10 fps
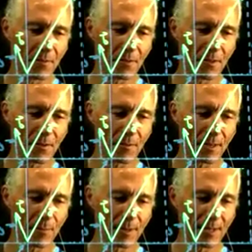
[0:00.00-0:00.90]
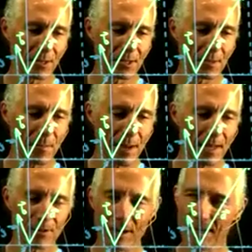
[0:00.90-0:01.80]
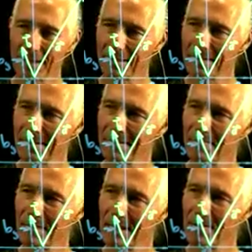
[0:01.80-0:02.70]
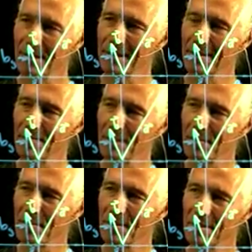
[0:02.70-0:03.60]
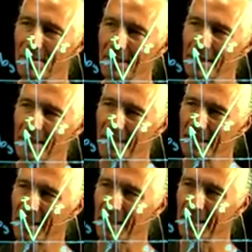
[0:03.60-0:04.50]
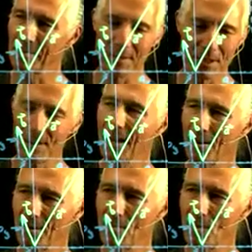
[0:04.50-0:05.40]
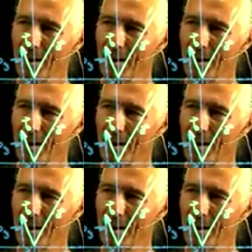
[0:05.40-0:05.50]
The result is a matrix of numbers, except it's just got only one